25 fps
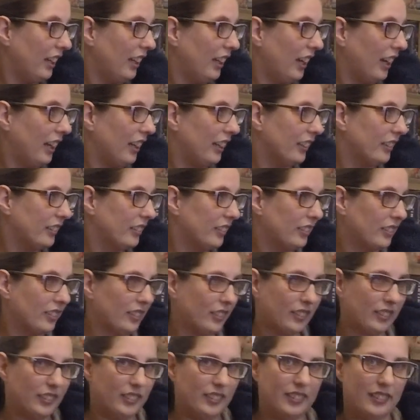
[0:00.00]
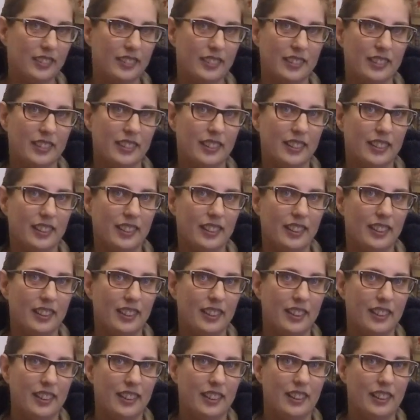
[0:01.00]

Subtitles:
No words are spoken by the person on screen.